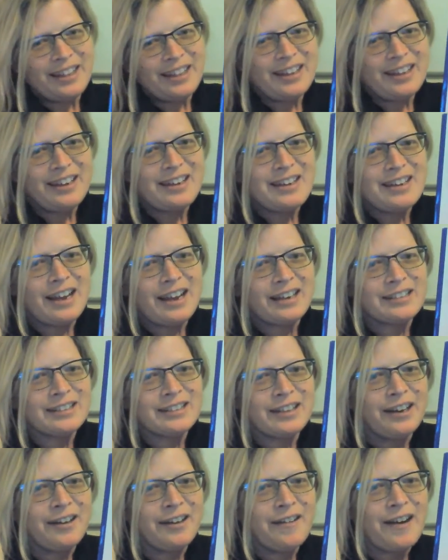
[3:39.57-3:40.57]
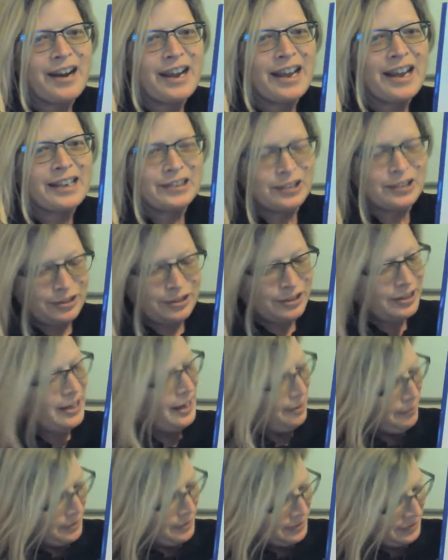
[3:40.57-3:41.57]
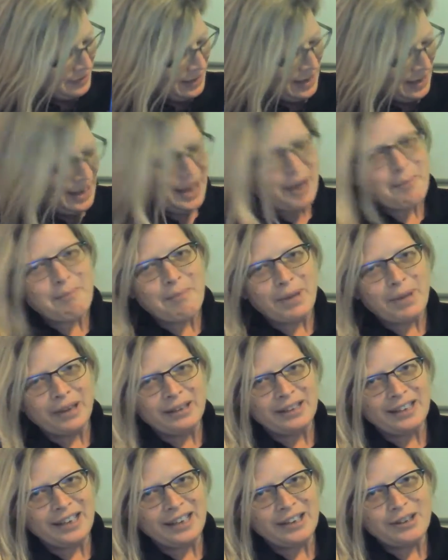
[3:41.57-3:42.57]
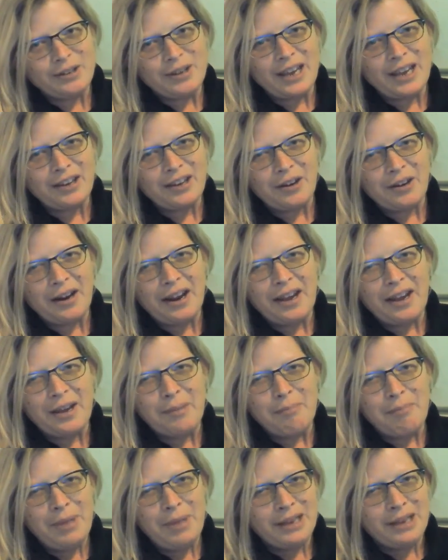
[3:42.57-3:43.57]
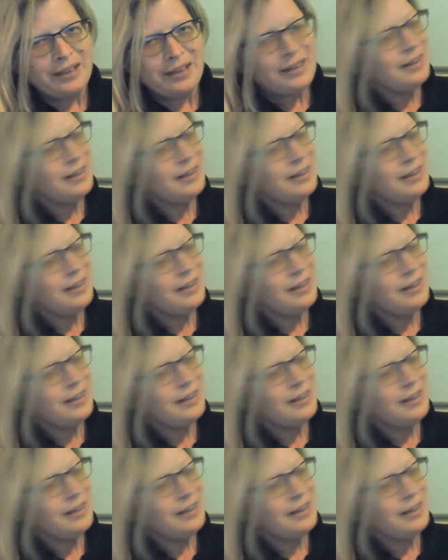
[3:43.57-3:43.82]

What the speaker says: The next letter I asked you to get was an M. Can you get your M?